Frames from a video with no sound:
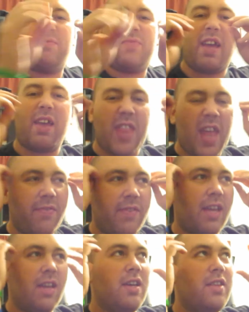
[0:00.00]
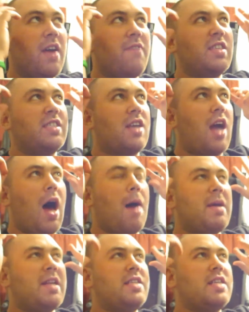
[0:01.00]
they get that, they have these
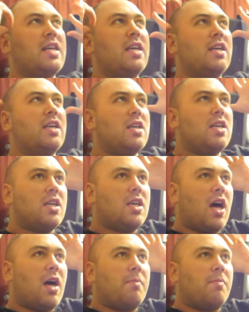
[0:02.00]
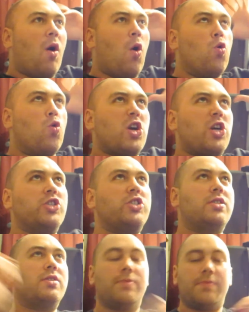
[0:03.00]
commenting
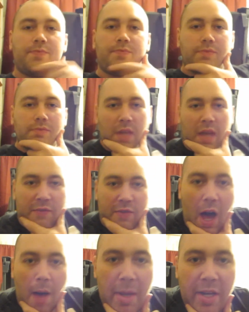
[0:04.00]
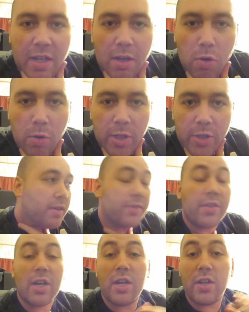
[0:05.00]
ogres. They have commenting ogres.
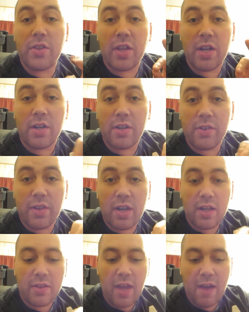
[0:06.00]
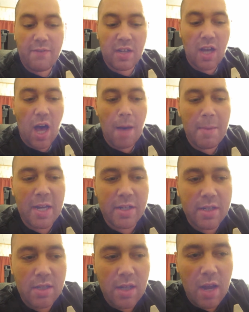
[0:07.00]
They have to
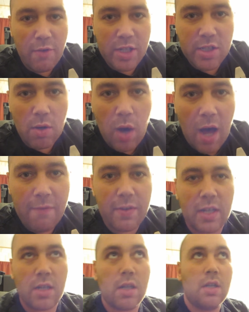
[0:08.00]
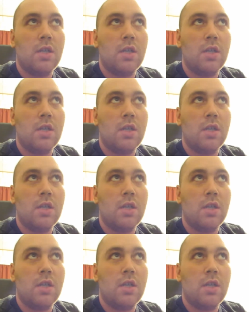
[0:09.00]
comment every so often